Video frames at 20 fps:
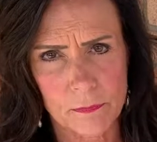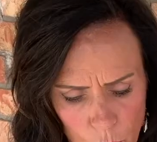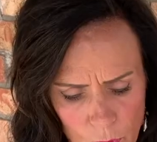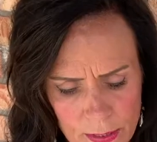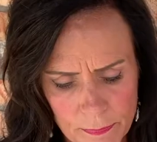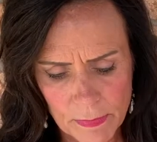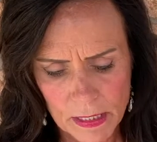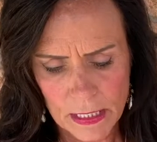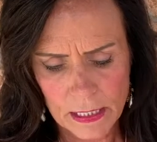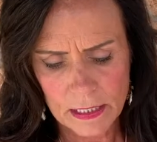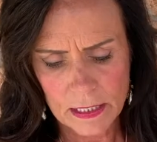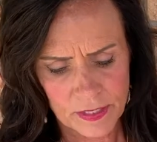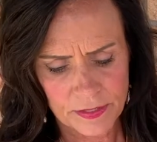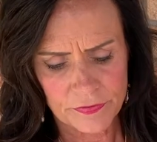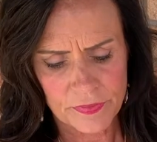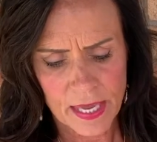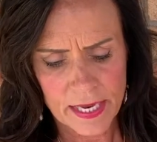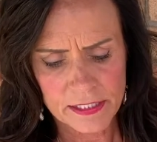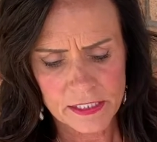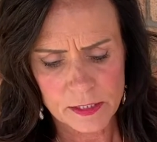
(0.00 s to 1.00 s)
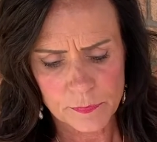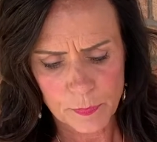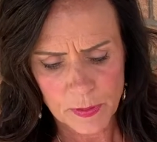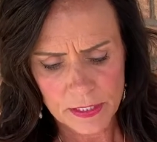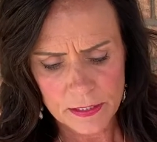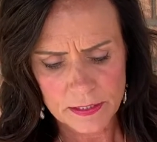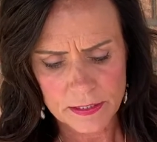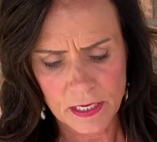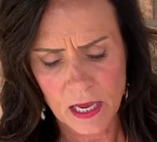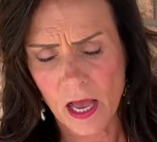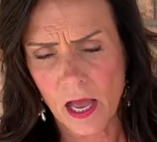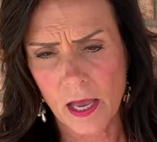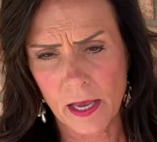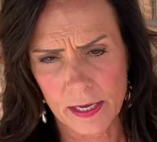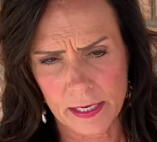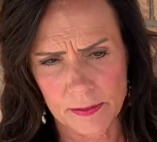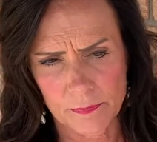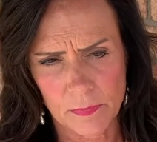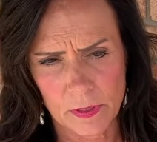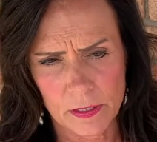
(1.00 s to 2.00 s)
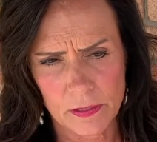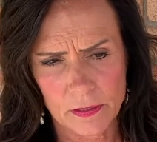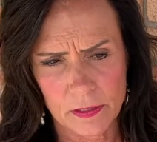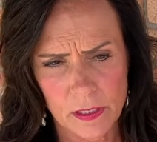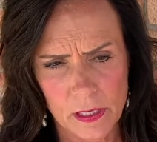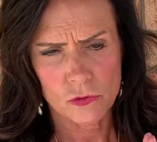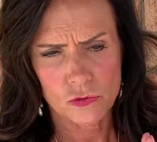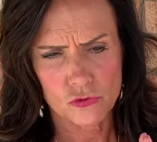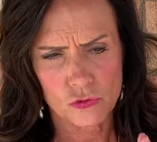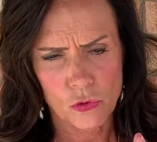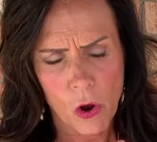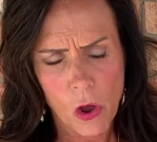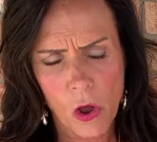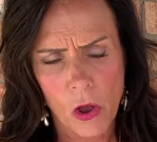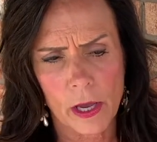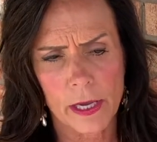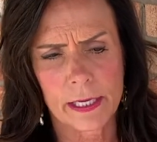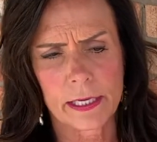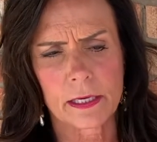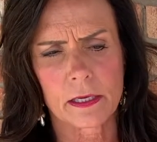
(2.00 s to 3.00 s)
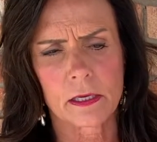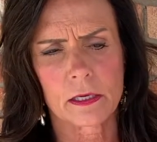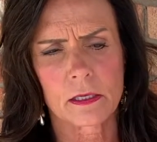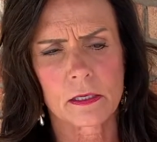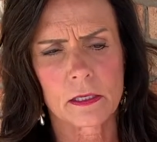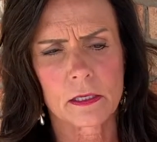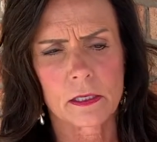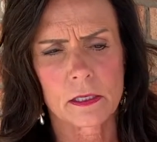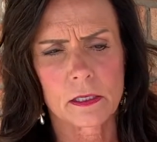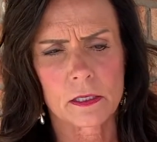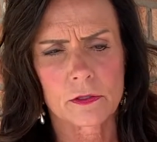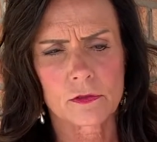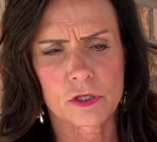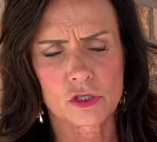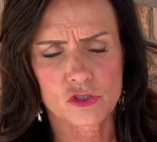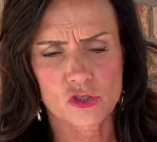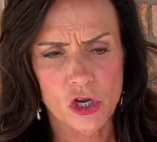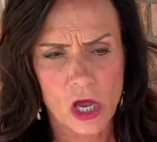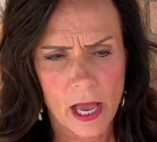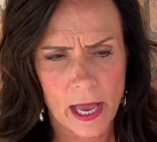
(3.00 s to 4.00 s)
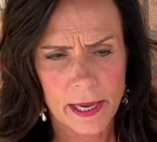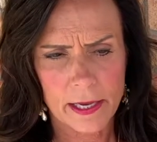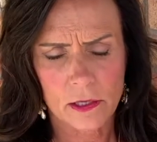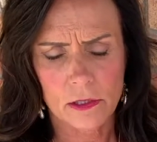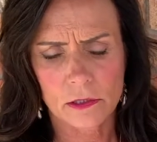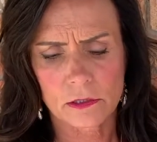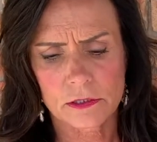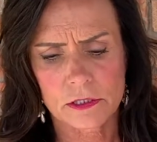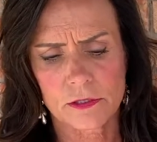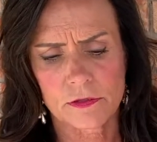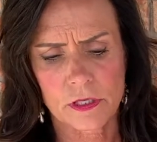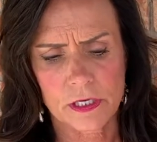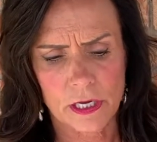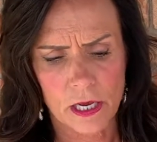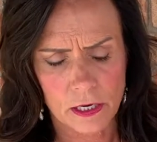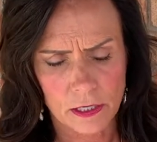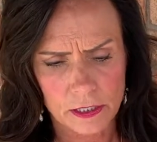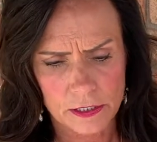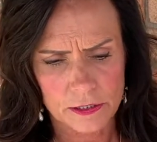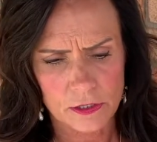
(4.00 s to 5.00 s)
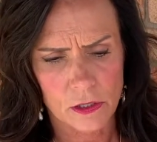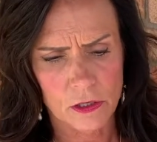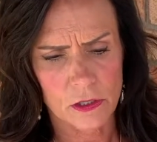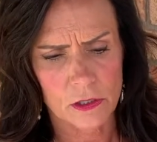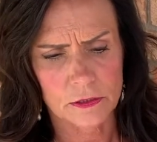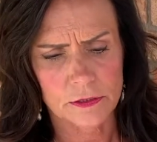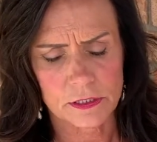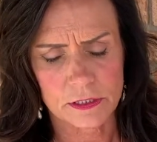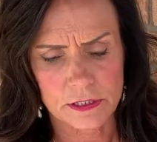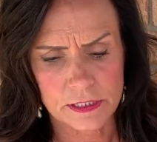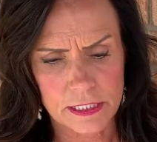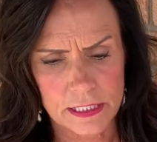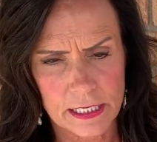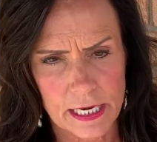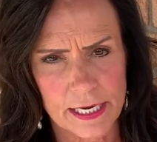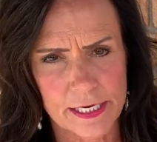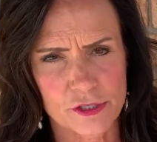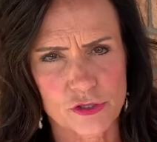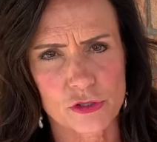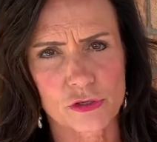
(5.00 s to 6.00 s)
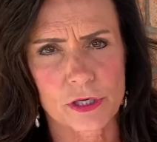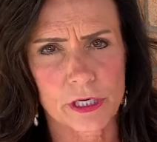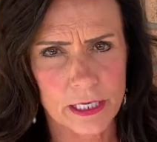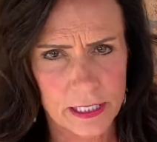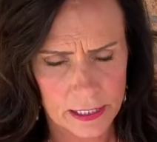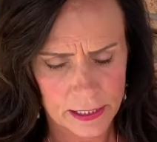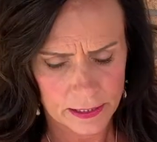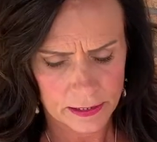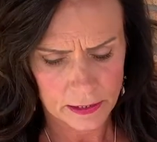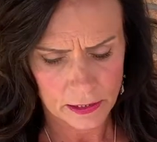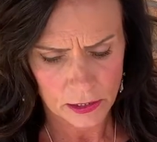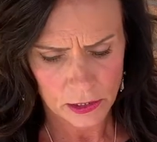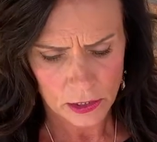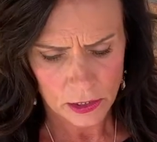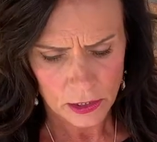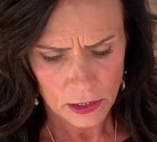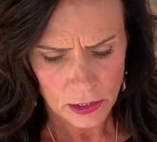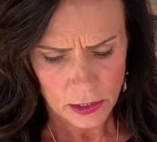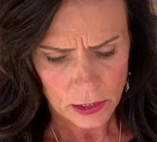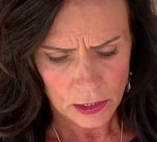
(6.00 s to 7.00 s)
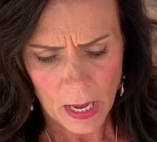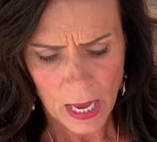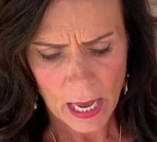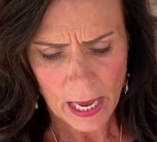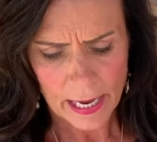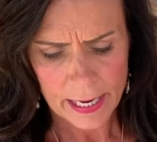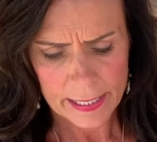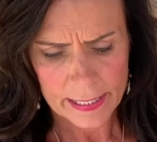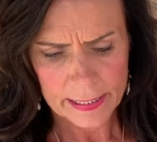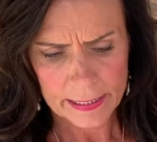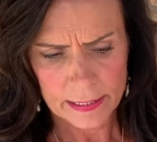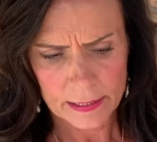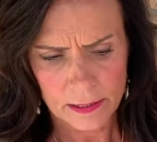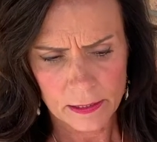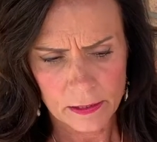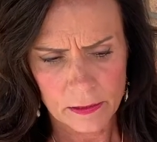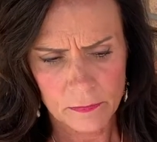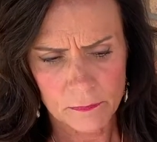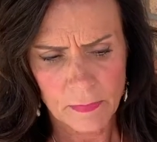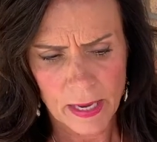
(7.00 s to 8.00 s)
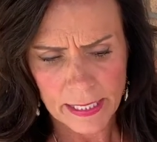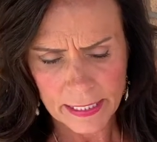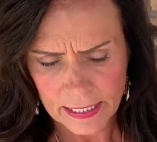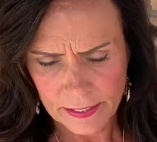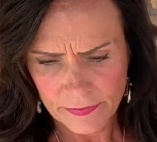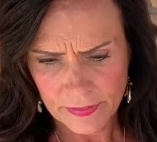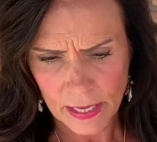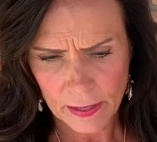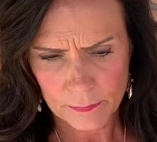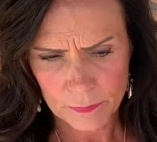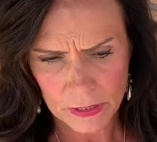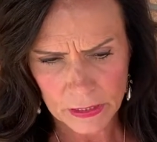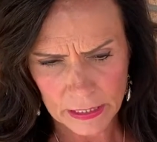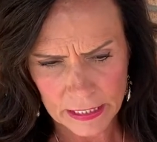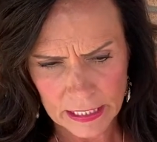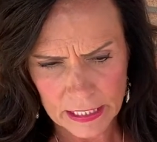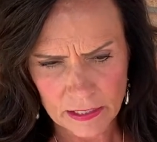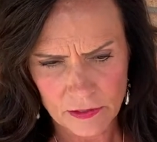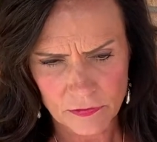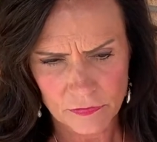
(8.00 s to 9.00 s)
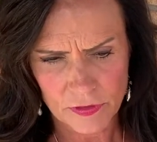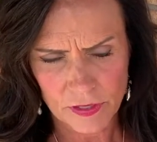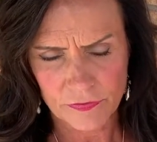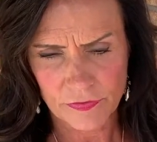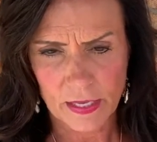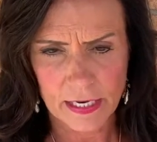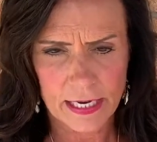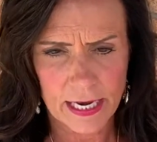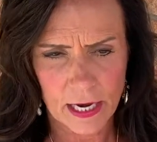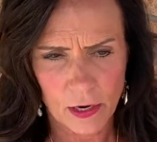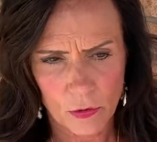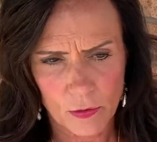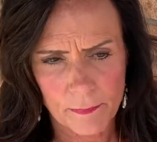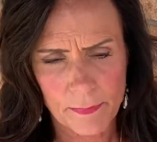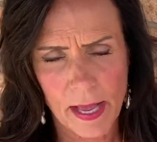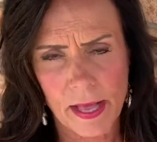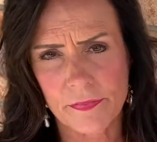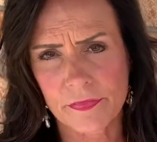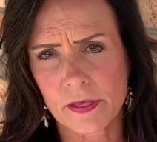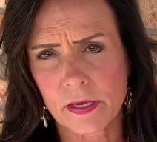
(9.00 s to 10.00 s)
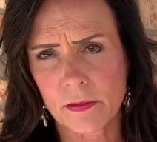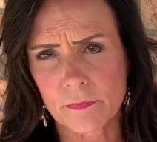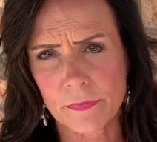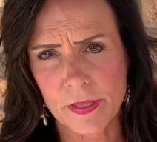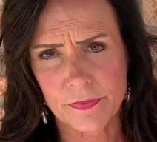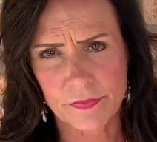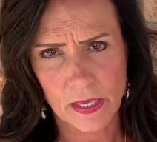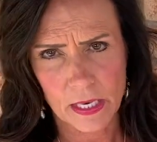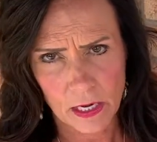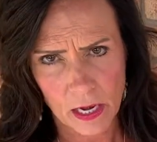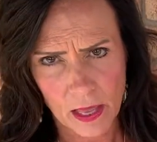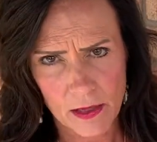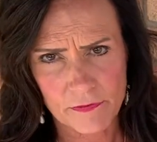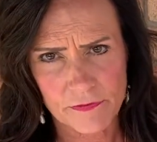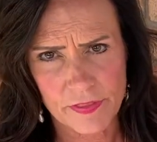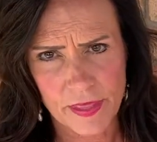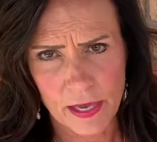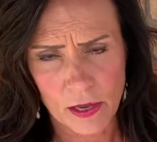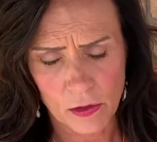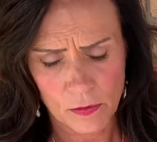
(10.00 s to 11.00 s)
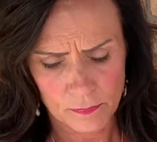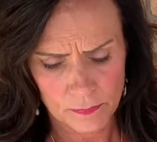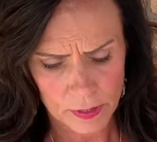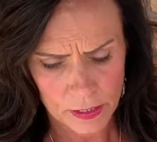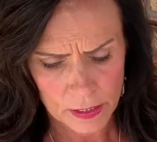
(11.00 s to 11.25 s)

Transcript: we mean that they spend time drawing the child, the young adult, the teenager in by making them believe that they care about them, that they love them,